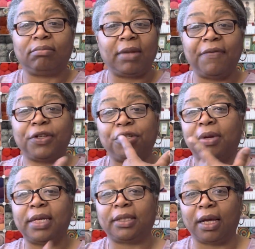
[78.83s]
even two
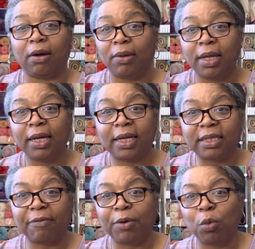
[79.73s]
days ago because
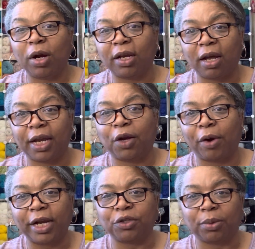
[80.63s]
I've been working on it
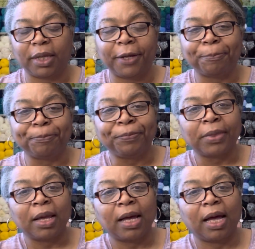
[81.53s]
gradually
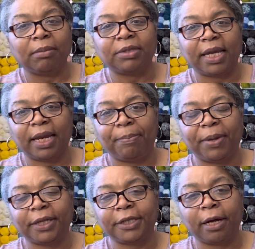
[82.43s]
um, to get it
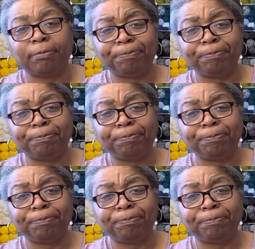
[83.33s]
picked up.